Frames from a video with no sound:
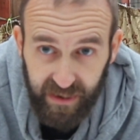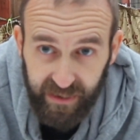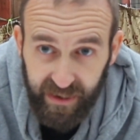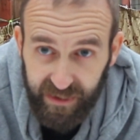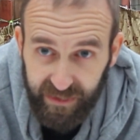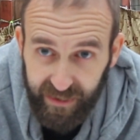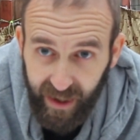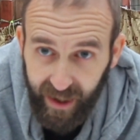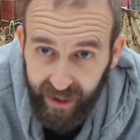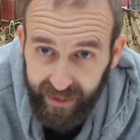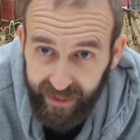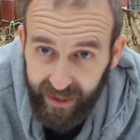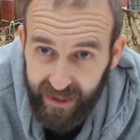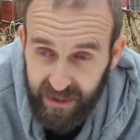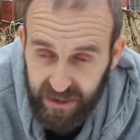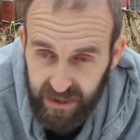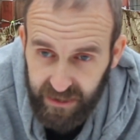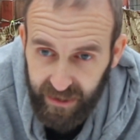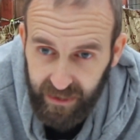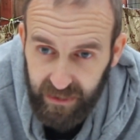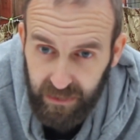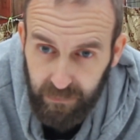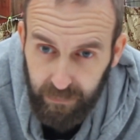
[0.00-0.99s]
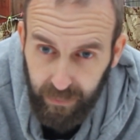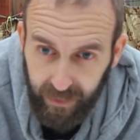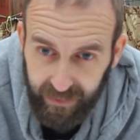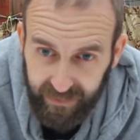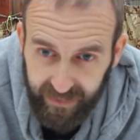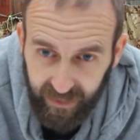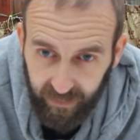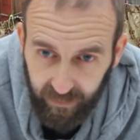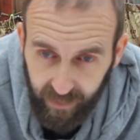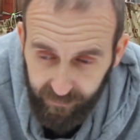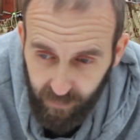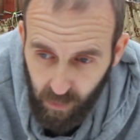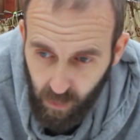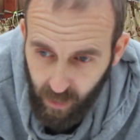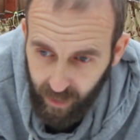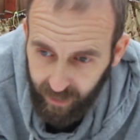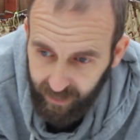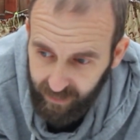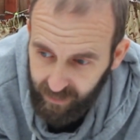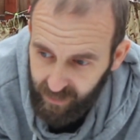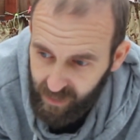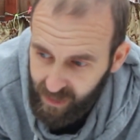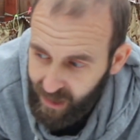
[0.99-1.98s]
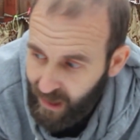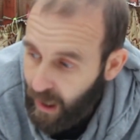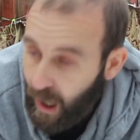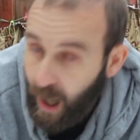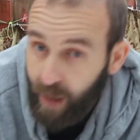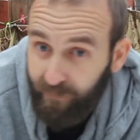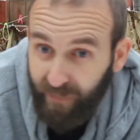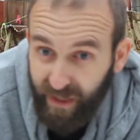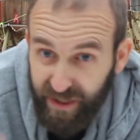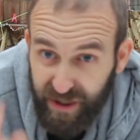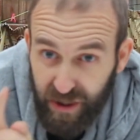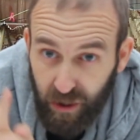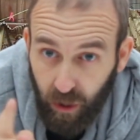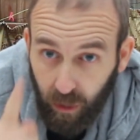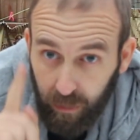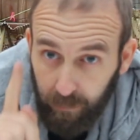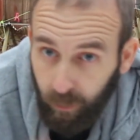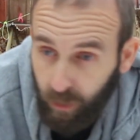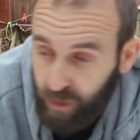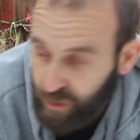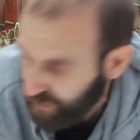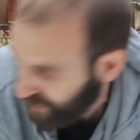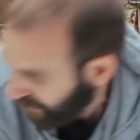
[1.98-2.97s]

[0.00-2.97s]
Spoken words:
in this day and age, there's antibacterial everywhere. I've actually gone and bought you